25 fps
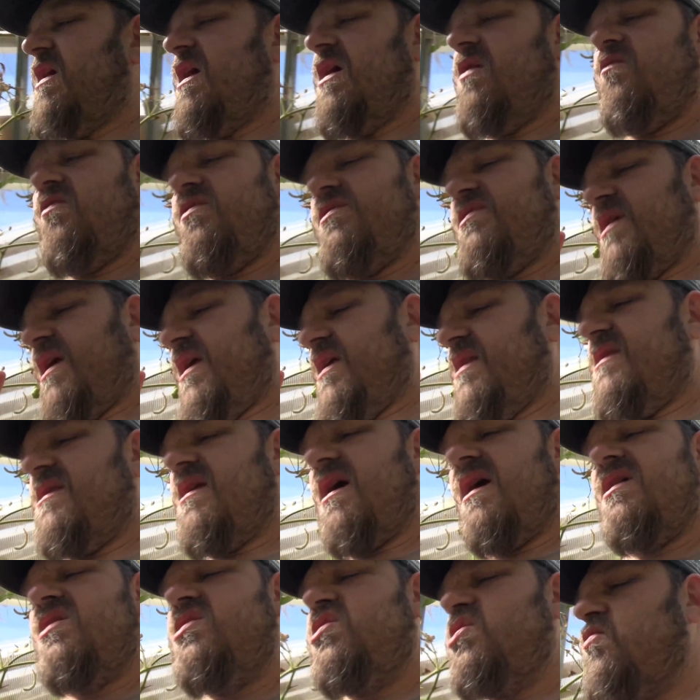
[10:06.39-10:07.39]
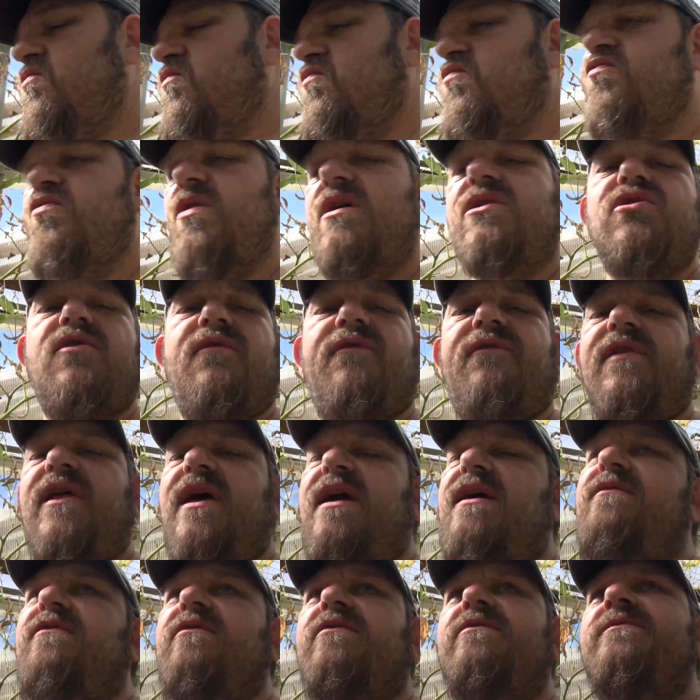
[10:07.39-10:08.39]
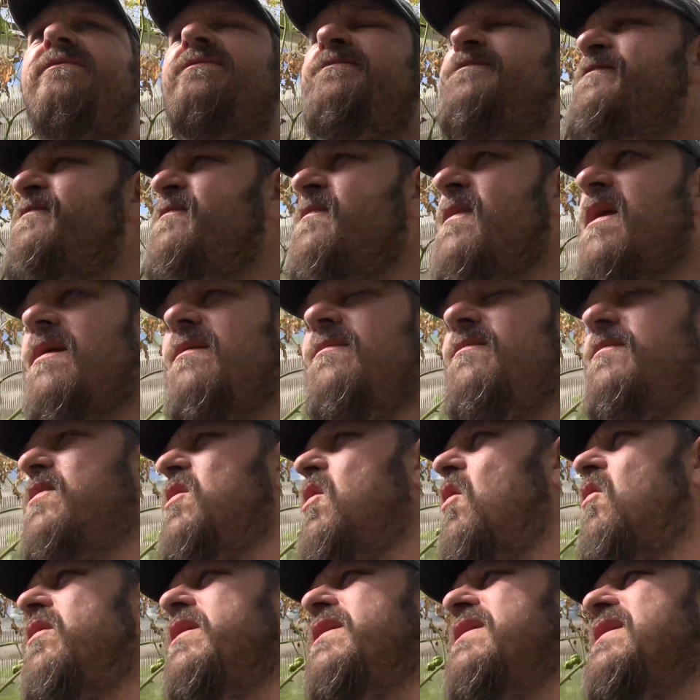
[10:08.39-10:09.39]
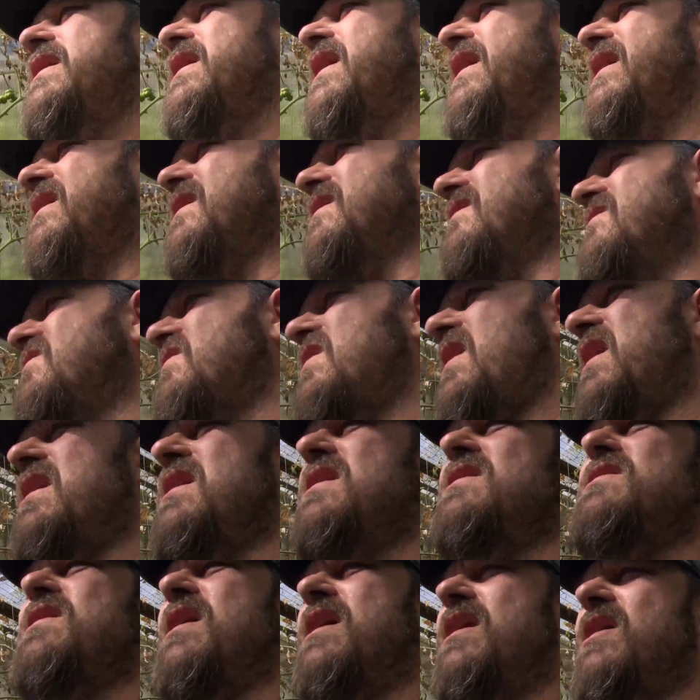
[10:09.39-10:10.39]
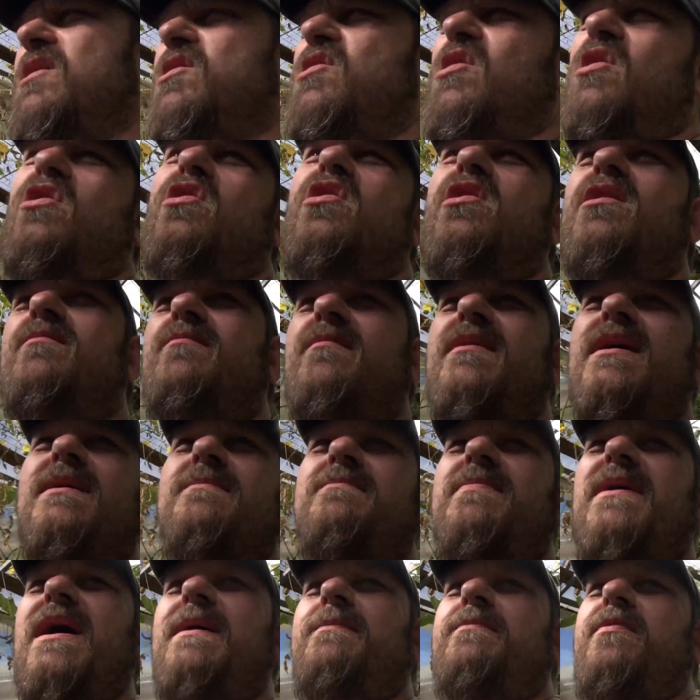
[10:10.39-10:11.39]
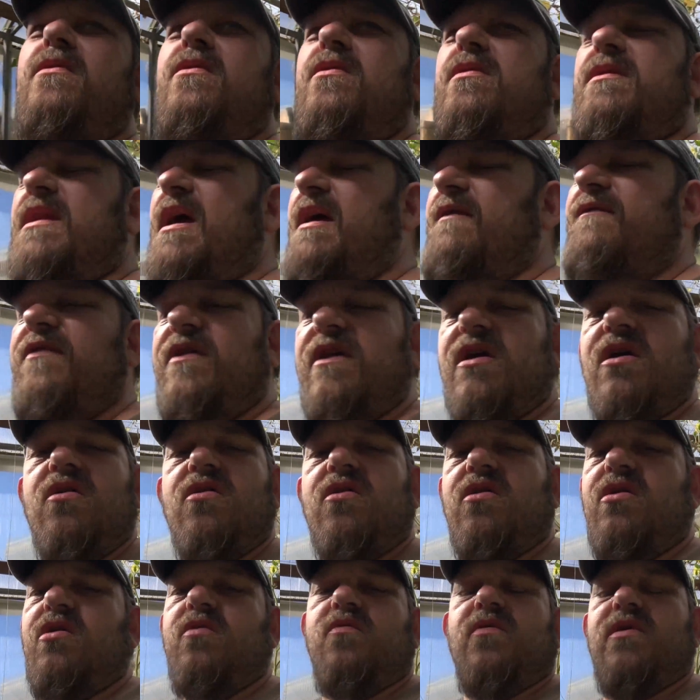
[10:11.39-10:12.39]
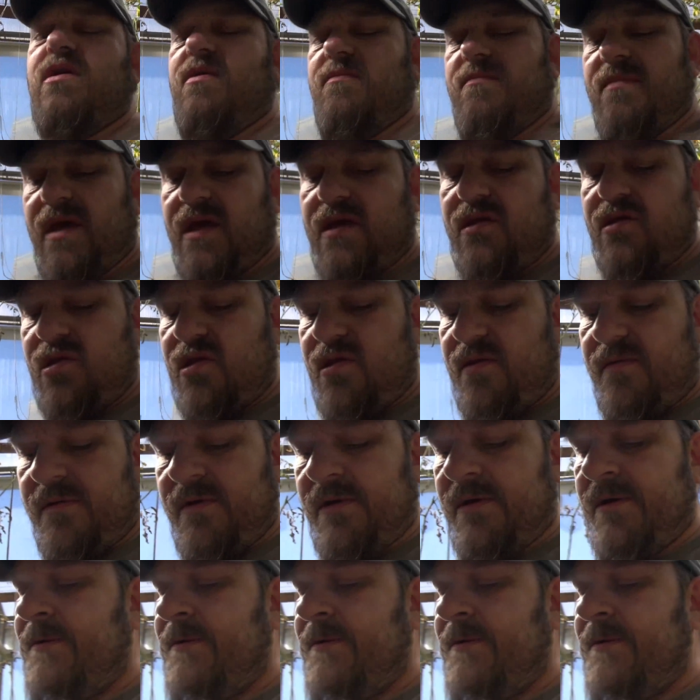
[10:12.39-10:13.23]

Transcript: It was a nice, rich flavor. The only thing I could say is that it's a good meat pepper. it definitely go good with your meats.